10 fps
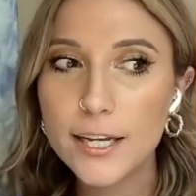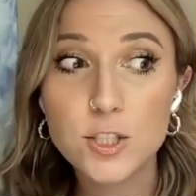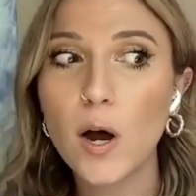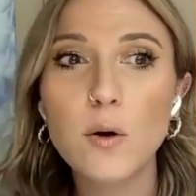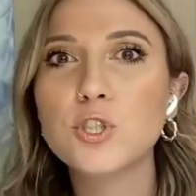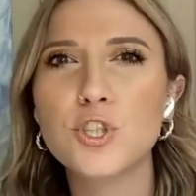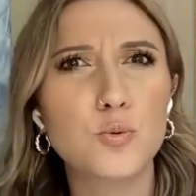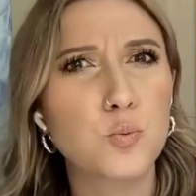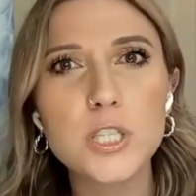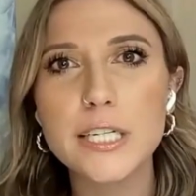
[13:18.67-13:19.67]
And so I was
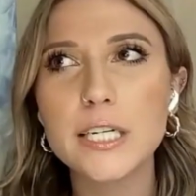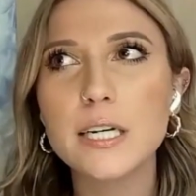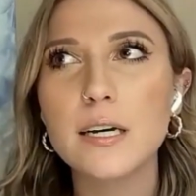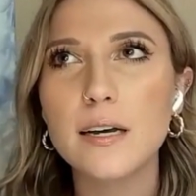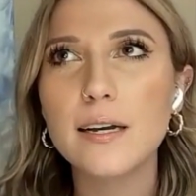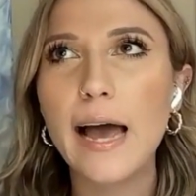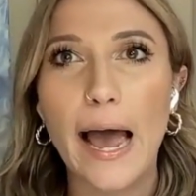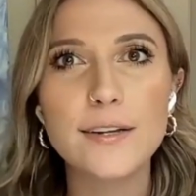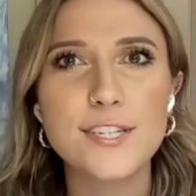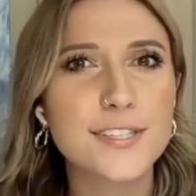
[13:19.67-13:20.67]
just really,
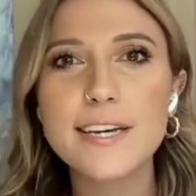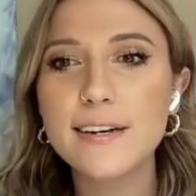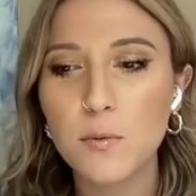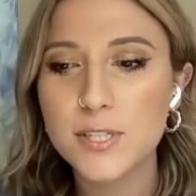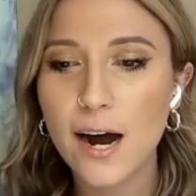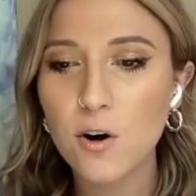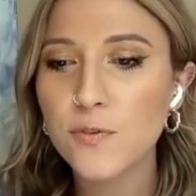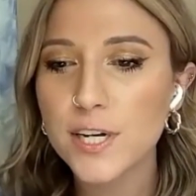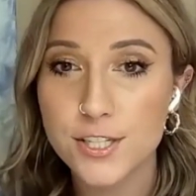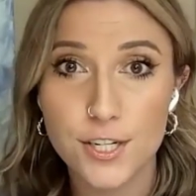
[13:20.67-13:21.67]
to say that I was out
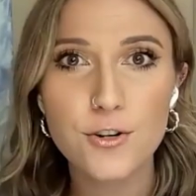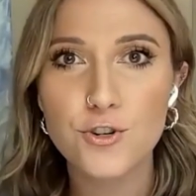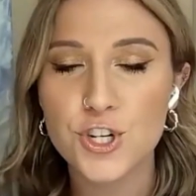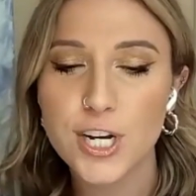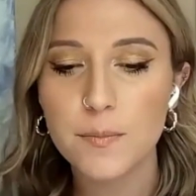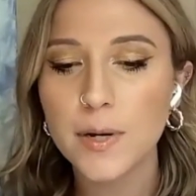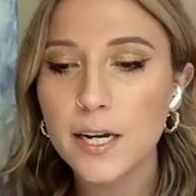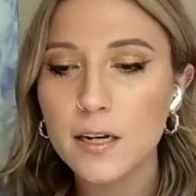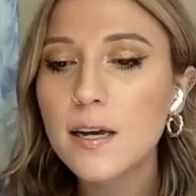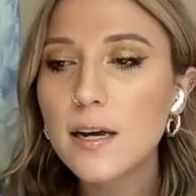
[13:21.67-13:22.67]
of it is an
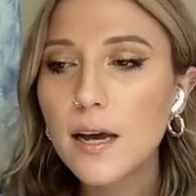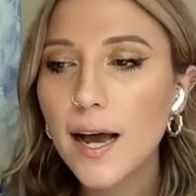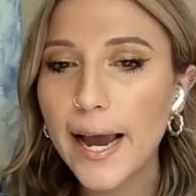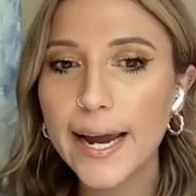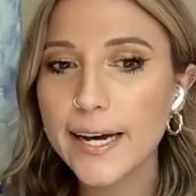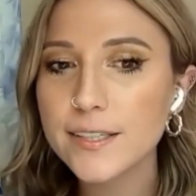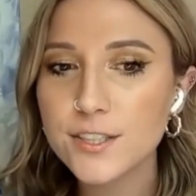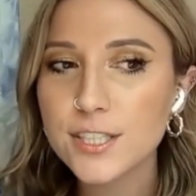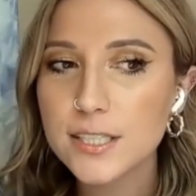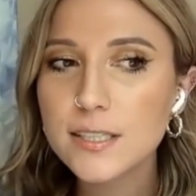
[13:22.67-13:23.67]
understatement.
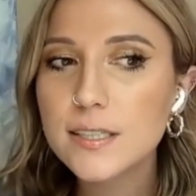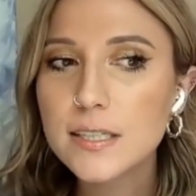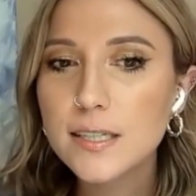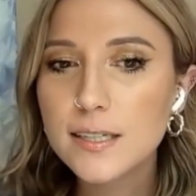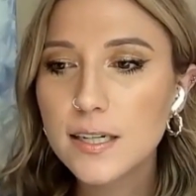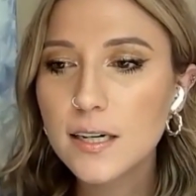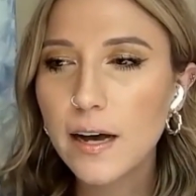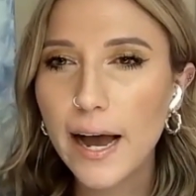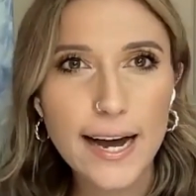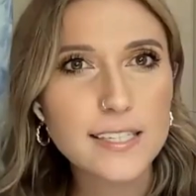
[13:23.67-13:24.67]
And
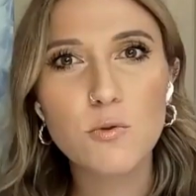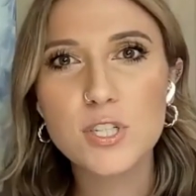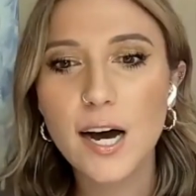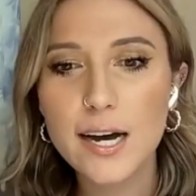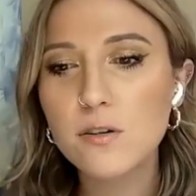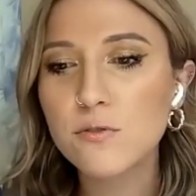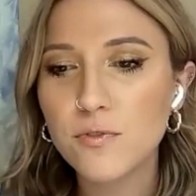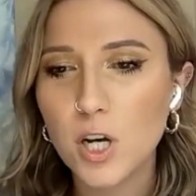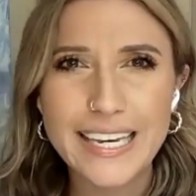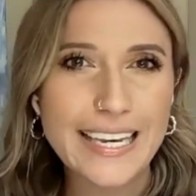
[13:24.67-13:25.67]
as I was kind
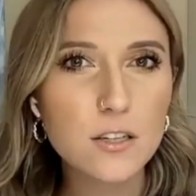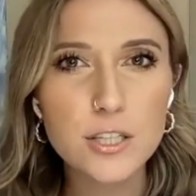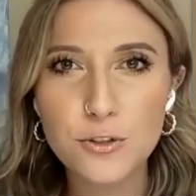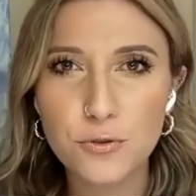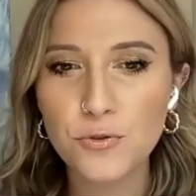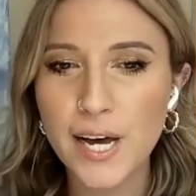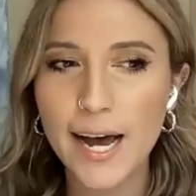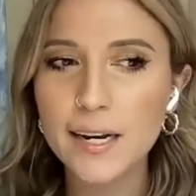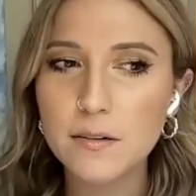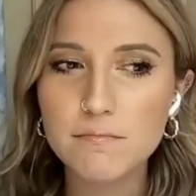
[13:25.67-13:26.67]
of healing through
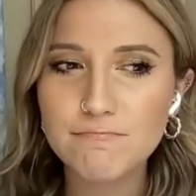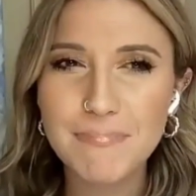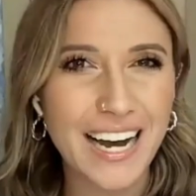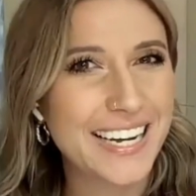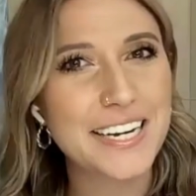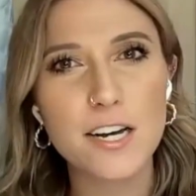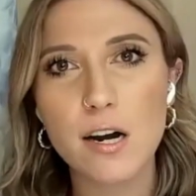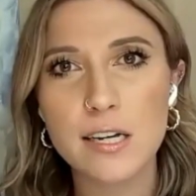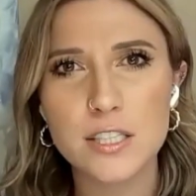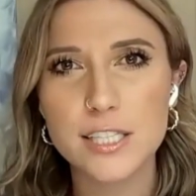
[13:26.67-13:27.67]
that, I
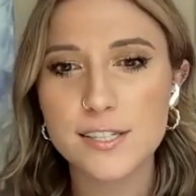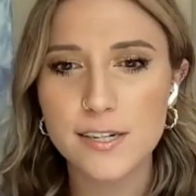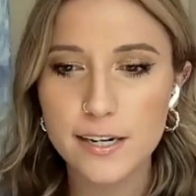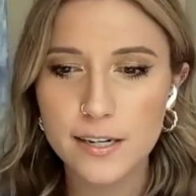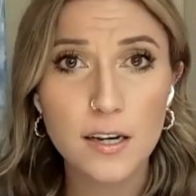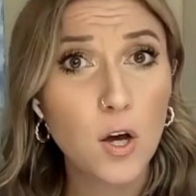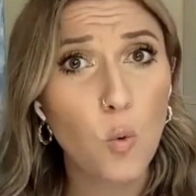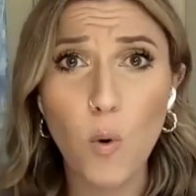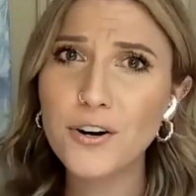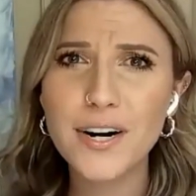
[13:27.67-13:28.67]
idiotically decided,
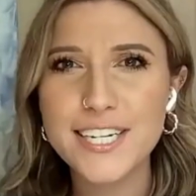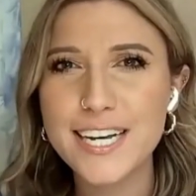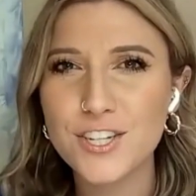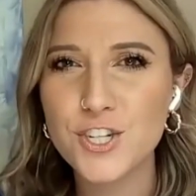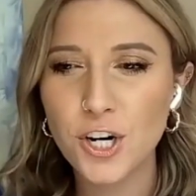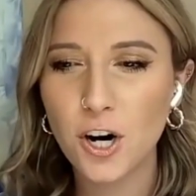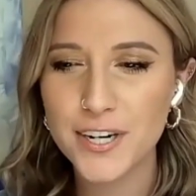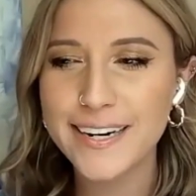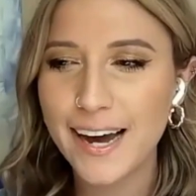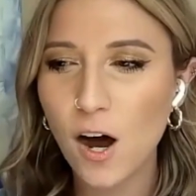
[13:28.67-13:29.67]
why don't I take the
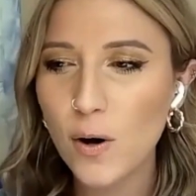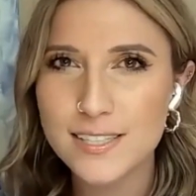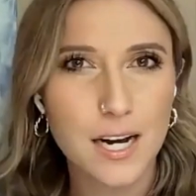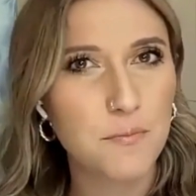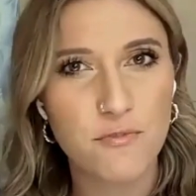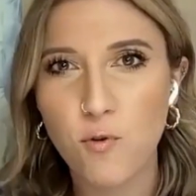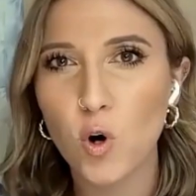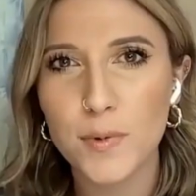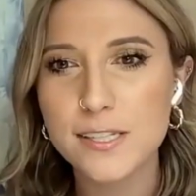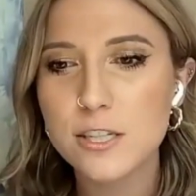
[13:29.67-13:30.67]
GRE now, as I'm
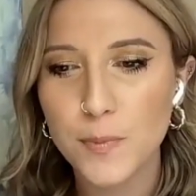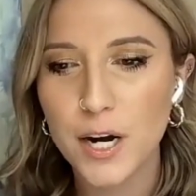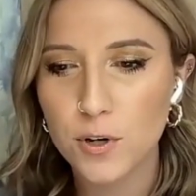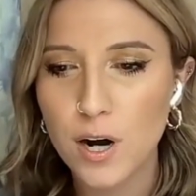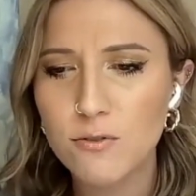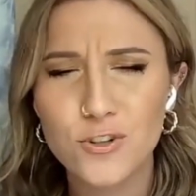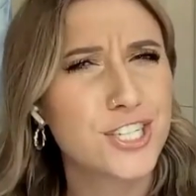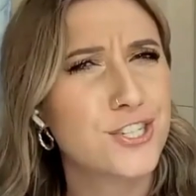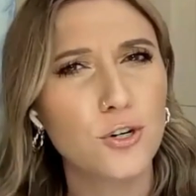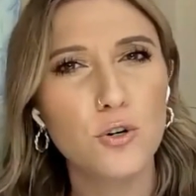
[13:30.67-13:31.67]
4 months into my
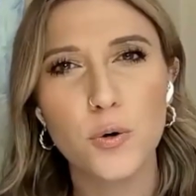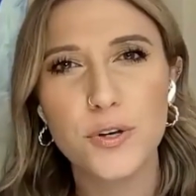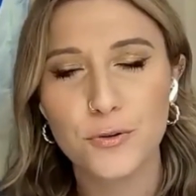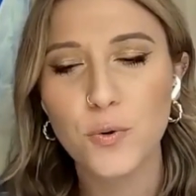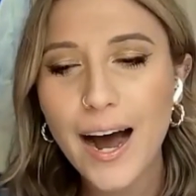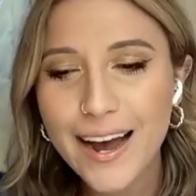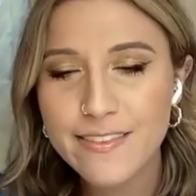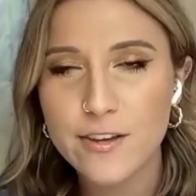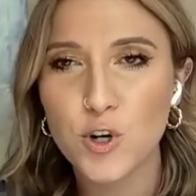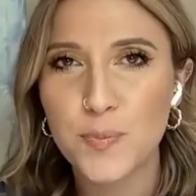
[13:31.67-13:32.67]
recovery, still going through
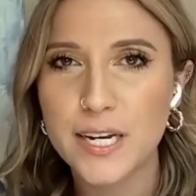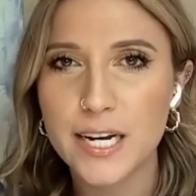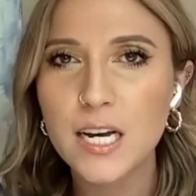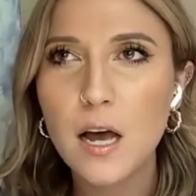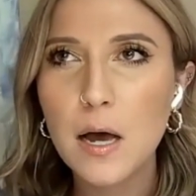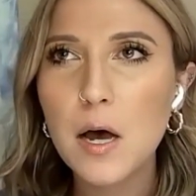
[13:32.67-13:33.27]
eye therapy?